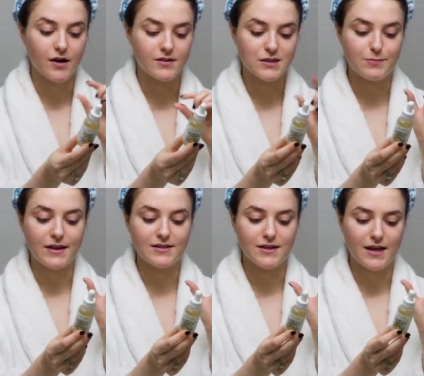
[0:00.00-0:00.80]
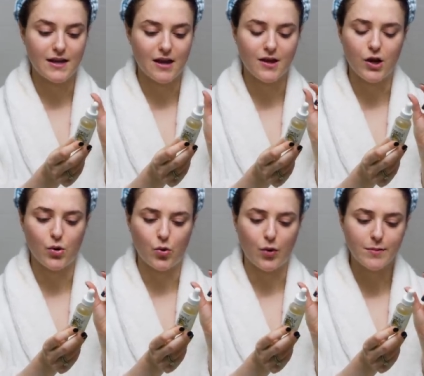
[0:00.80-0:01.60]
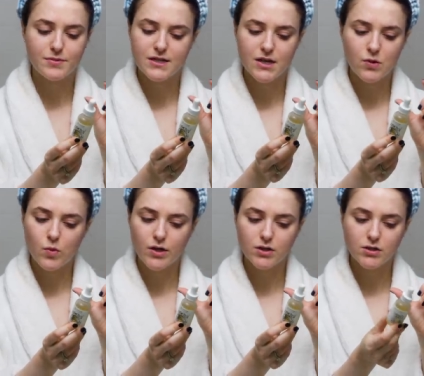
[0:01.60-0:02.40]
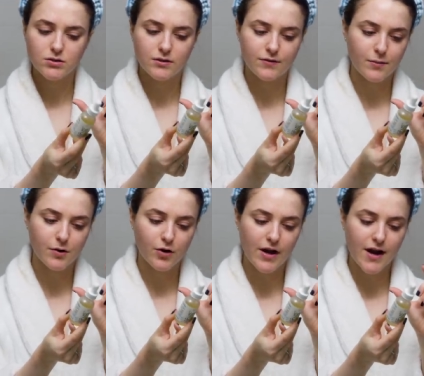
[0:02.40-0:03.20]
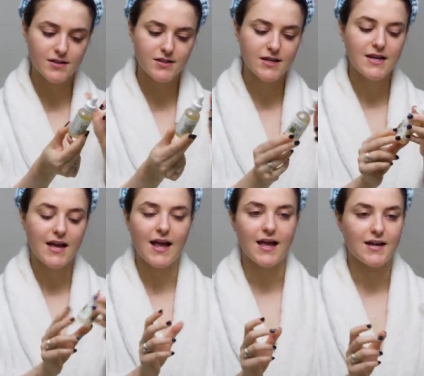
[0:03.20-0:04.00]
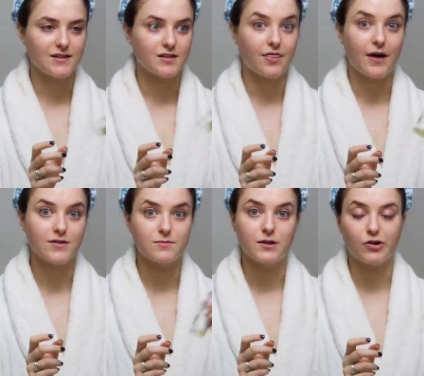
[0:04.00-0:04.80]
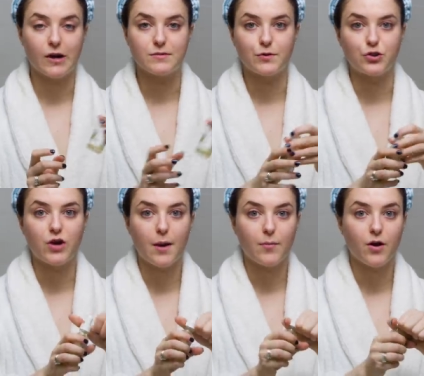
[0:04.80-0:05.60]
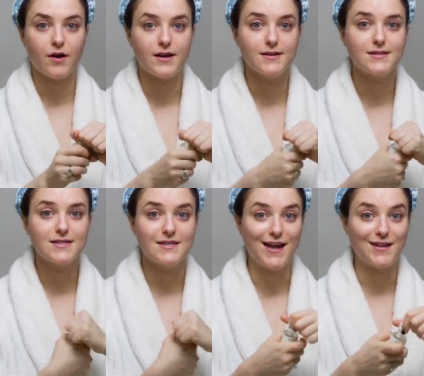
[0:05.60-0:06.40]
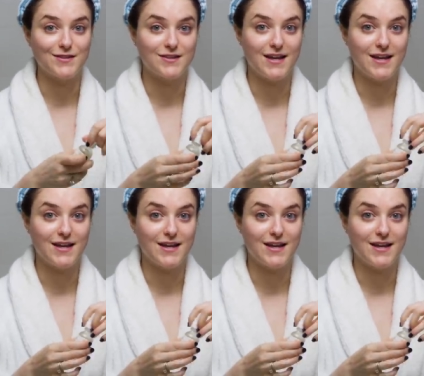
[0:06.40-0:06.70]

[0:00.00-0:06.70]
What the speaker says: Suspended in, I think, grapeseed oil, if I'm correct, and it's 1,000 milligrams per dropper. It is intense.